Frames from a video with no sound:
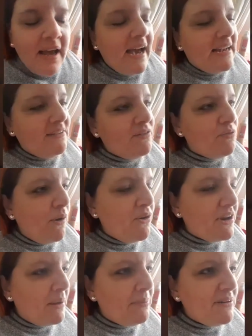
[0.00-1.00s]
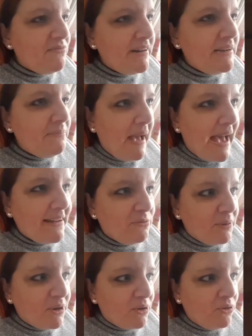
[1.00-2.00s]
And if you've woken up in a really bad
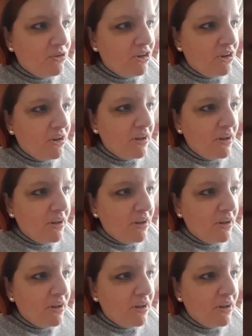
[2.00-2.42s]
mood,